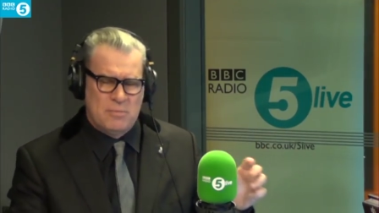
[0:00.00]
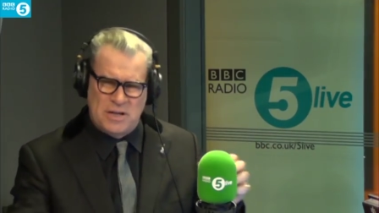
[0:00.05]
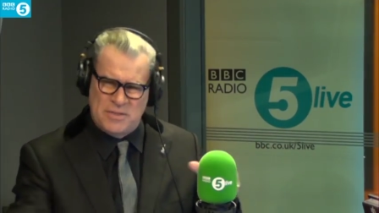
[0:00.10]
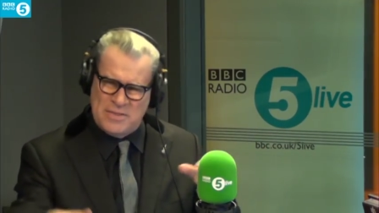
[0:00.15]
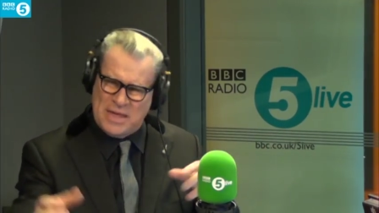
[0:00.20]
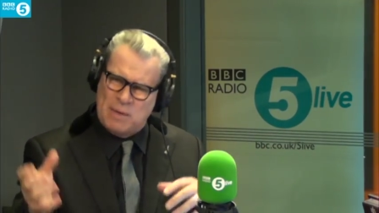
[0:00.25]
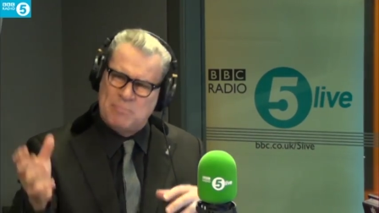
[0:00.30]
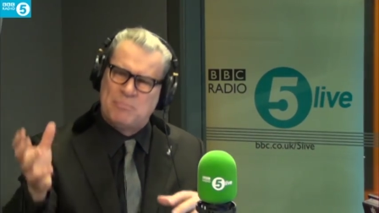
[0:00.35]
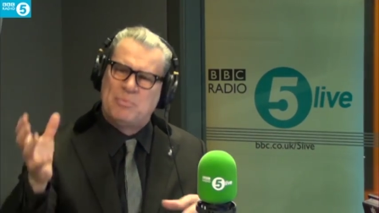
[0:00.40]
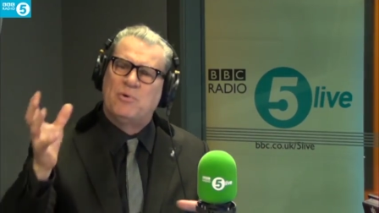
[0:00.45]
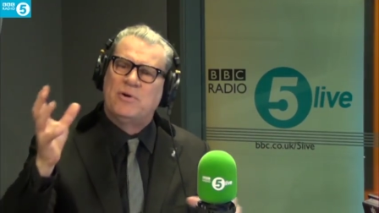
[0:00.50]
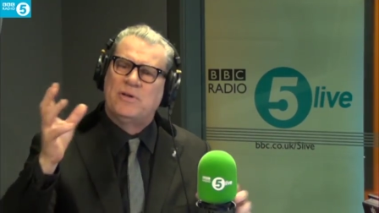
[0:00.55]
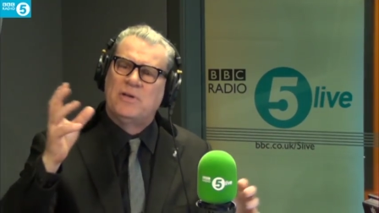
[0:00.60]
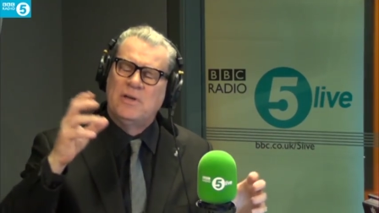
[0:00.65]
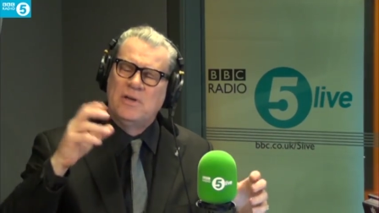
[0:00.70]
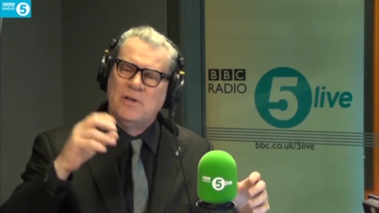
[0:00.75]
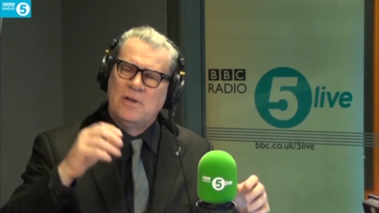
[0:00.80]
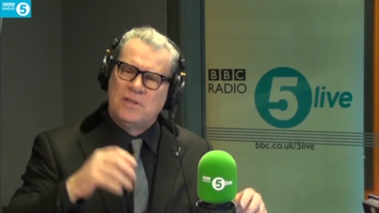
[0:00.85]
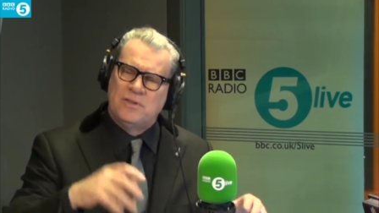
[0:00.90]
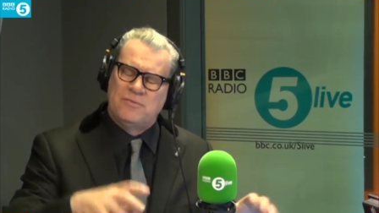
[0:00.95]
And at that point,
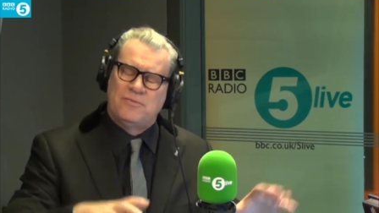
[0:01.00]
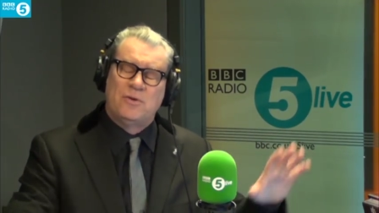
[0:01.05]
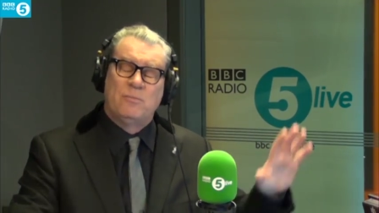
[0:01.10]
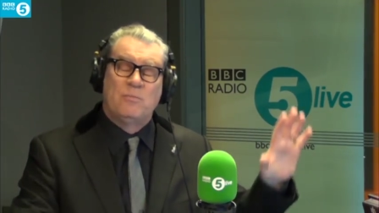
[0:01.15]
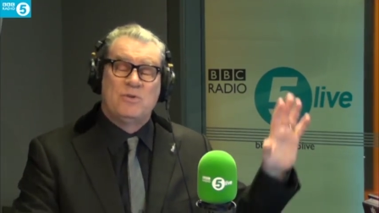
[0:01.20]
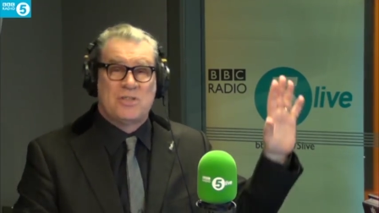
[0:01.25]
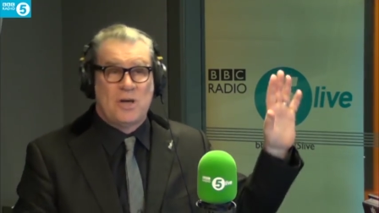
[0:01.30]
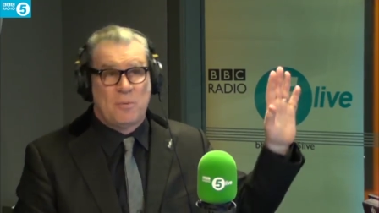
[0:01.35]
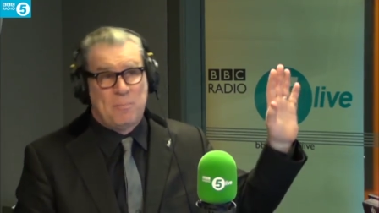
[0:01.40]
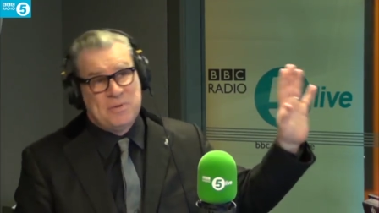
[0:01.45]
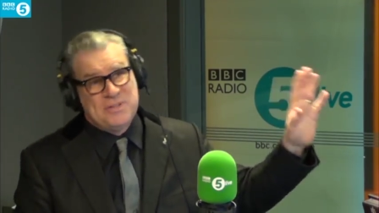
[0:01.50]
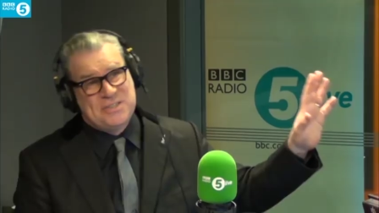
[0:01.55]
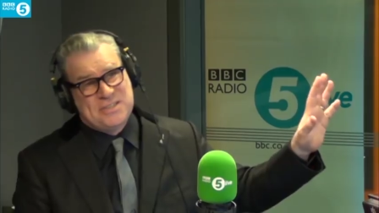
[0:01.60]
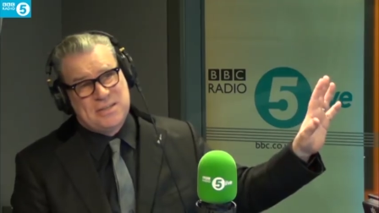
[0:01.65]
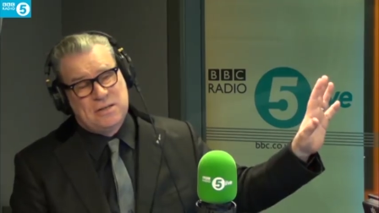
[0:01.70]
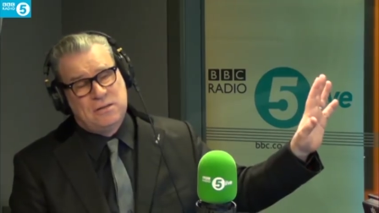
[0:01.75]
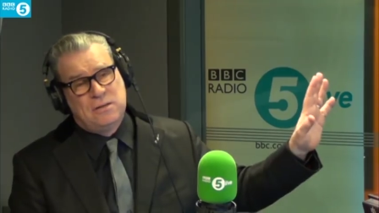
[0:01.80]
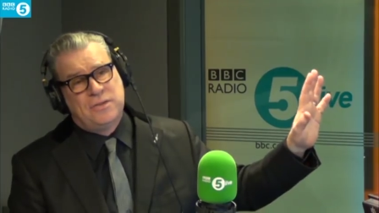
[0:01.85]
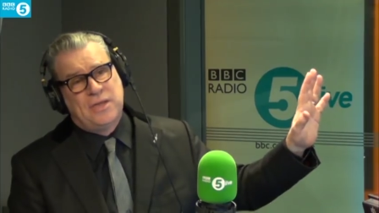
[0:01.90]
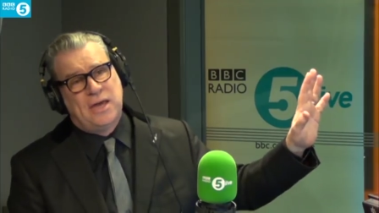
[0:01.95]
the film, which up
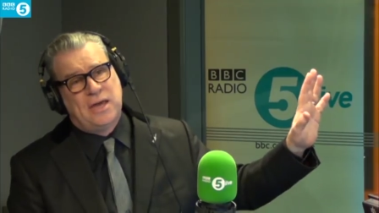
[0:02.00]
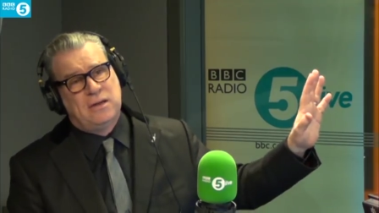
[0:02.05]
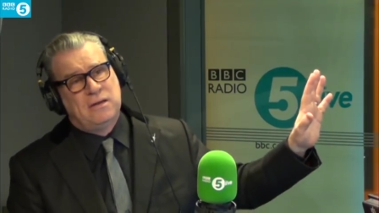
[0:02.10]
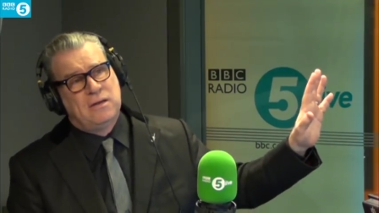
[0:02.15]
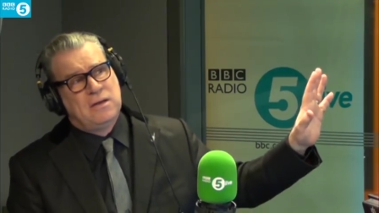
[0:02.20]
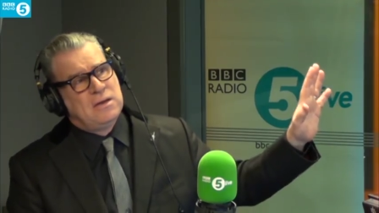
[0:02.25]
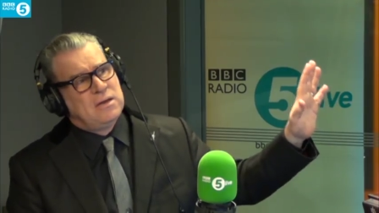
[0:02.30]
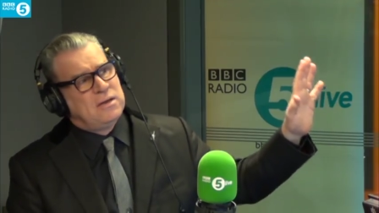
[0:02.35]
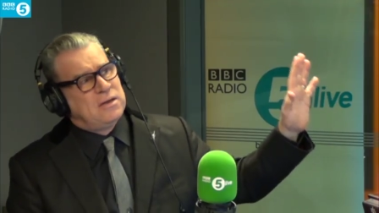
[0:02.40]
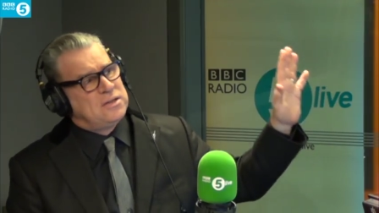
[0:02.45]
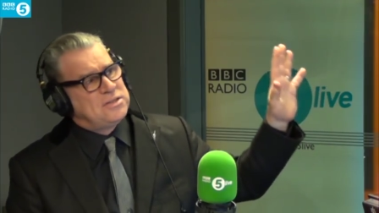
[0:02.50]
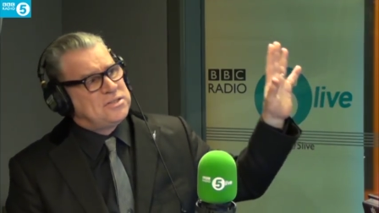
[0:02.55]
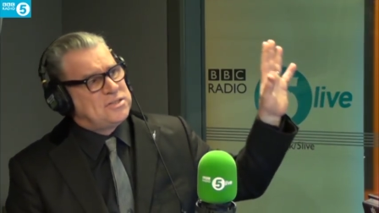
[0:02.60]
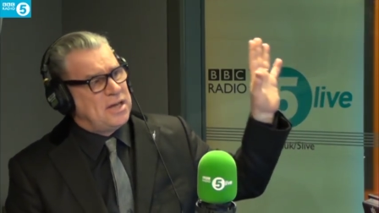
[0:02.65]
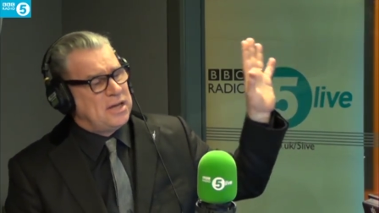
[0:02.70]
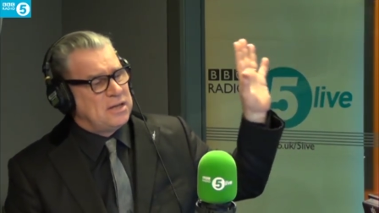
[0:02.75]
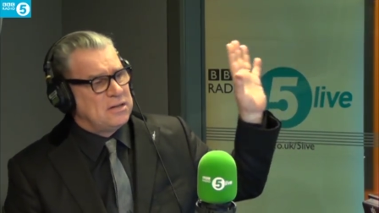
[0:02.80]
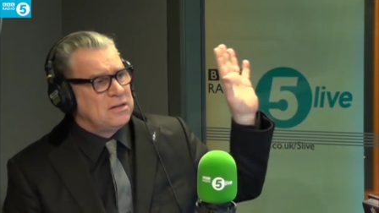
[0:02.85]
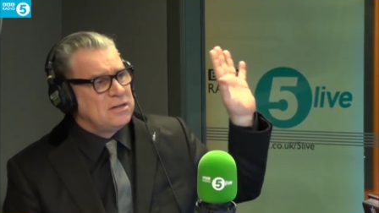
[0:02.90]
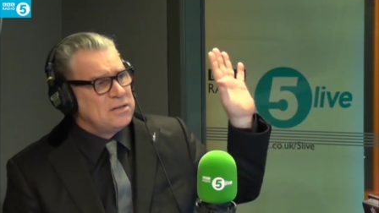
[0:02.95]
until then has
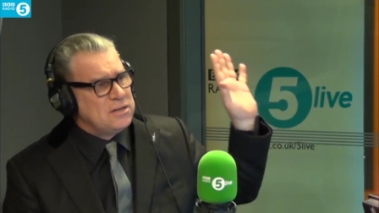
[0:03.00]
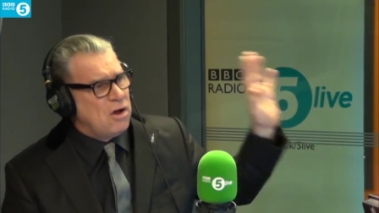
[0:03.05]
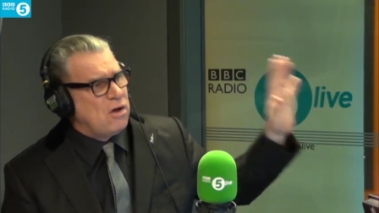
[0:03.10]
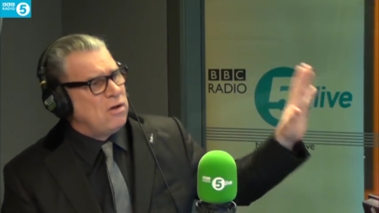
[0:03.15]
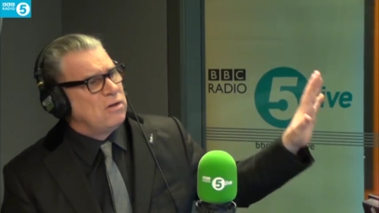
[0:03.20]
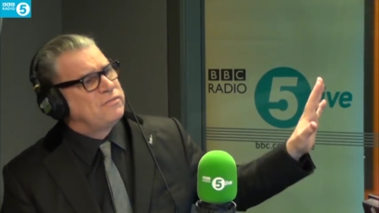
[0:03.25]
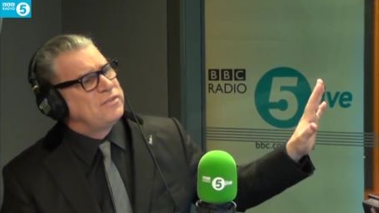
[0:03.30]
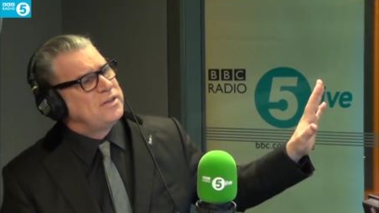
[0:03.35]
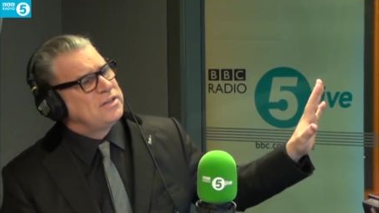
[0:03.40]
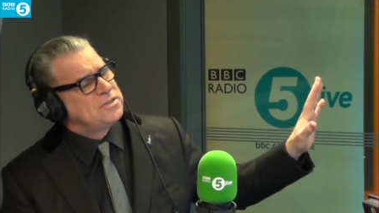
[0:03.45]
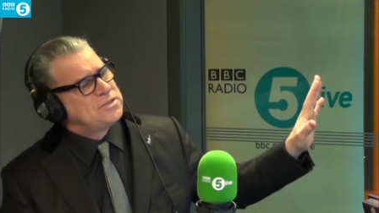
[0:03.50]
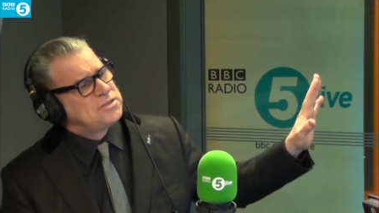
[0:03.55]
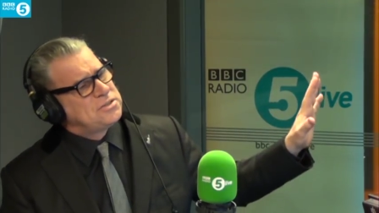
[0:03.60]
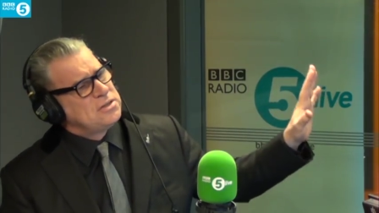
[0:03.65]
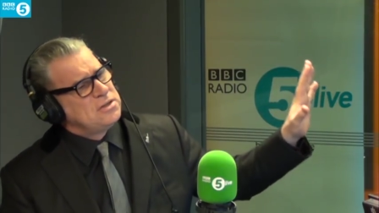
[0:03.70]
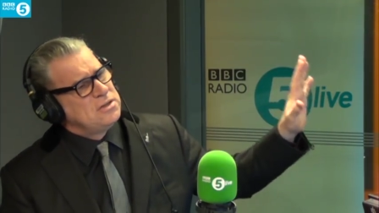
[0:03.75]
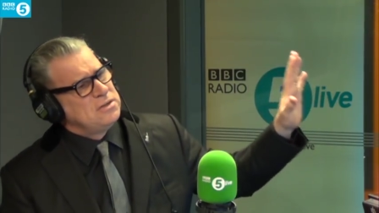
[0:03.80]
taken a lot of its